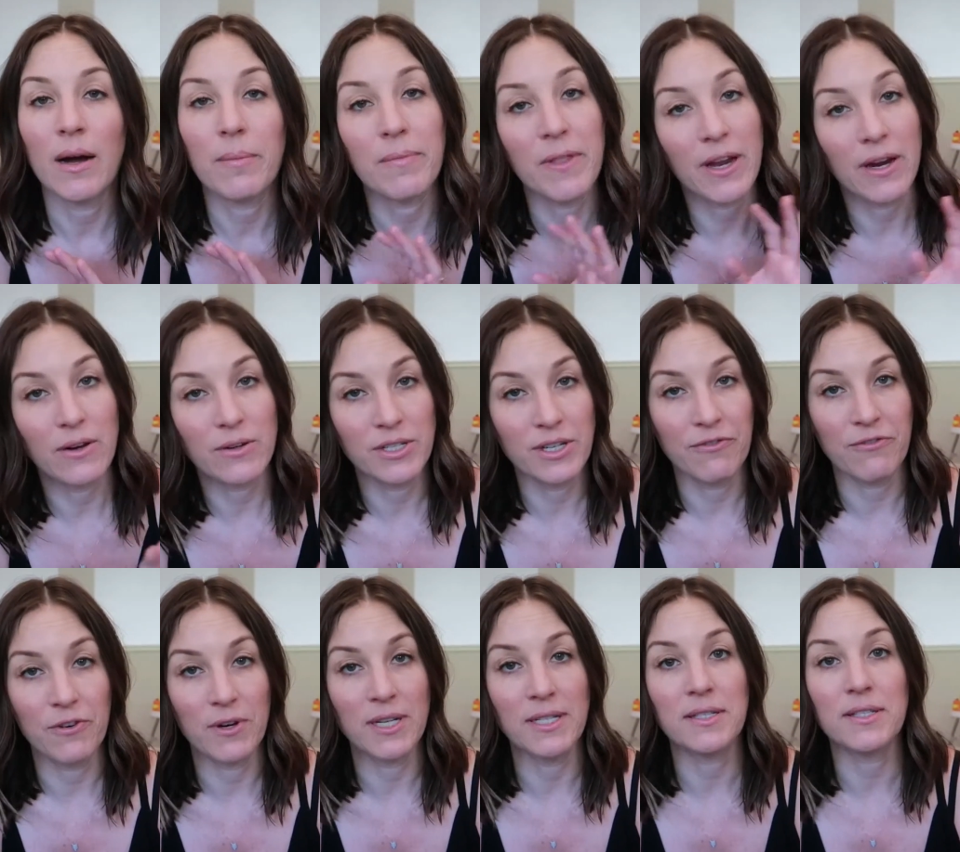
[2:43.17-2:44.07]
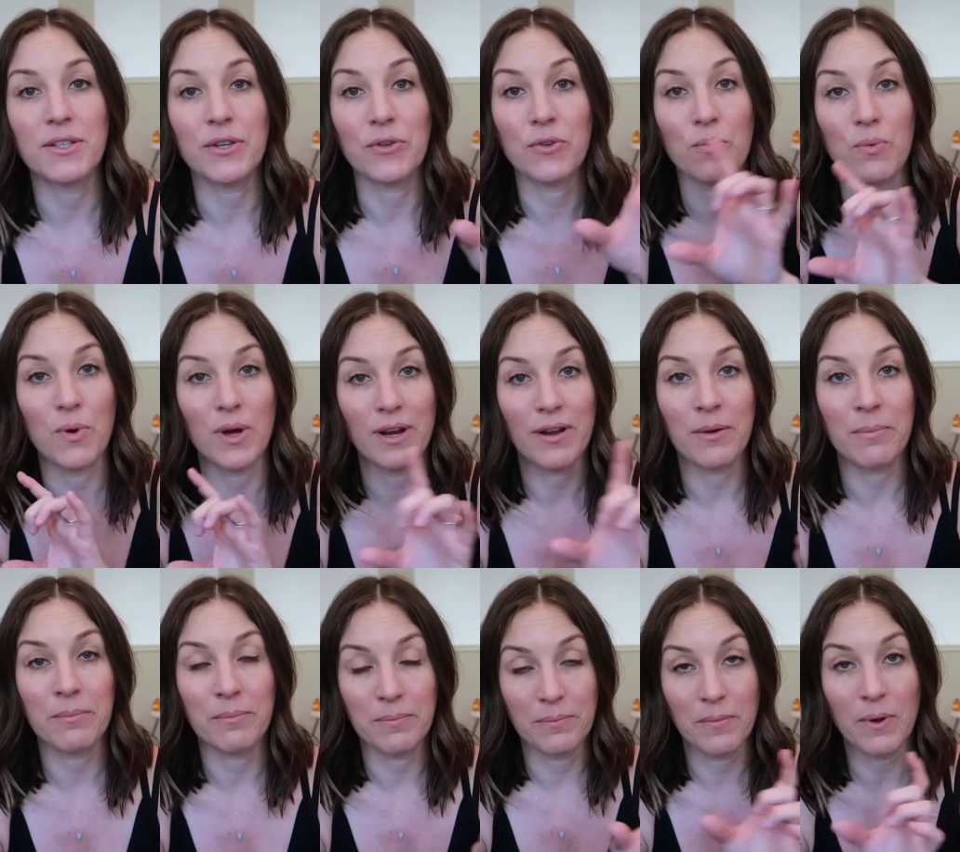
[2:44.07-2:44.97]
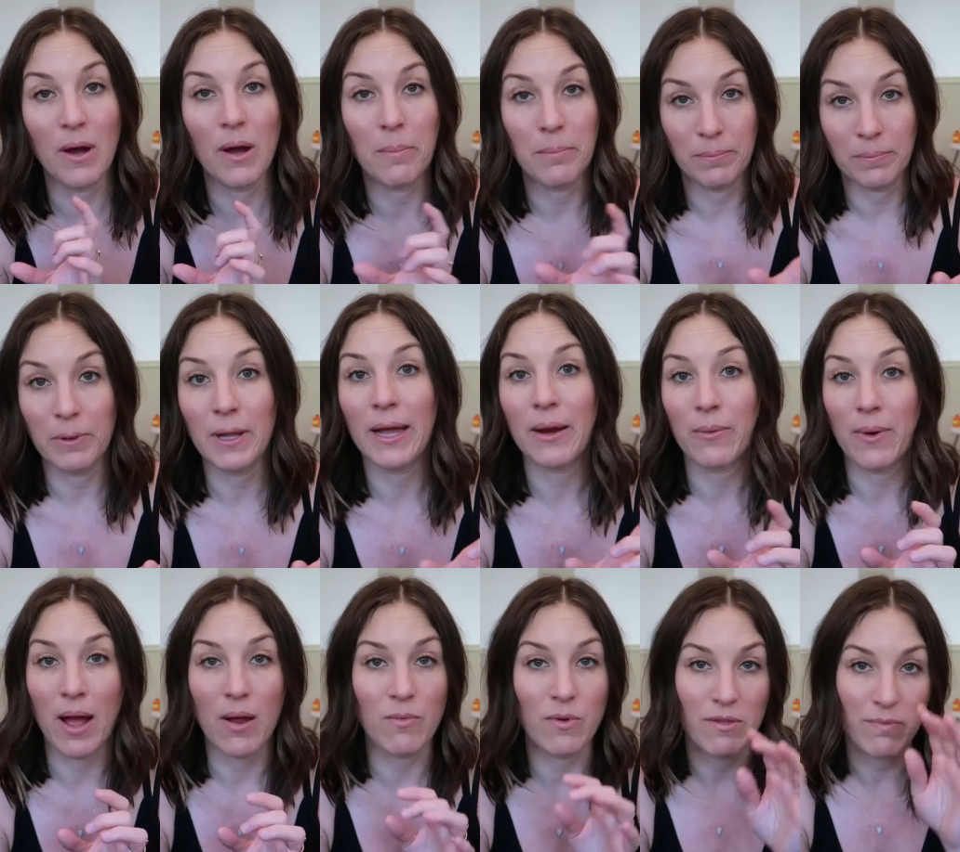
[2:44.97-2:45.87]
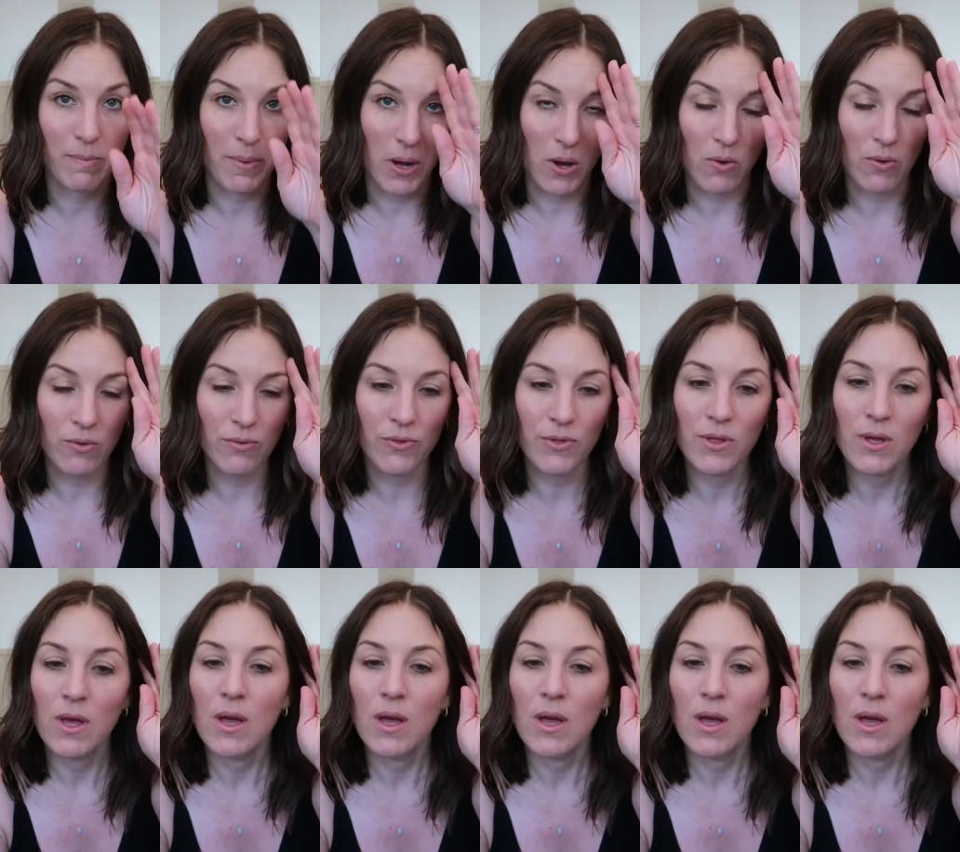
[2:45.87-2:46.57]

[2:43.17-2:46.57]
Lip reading: They are different, so you want to play around with both,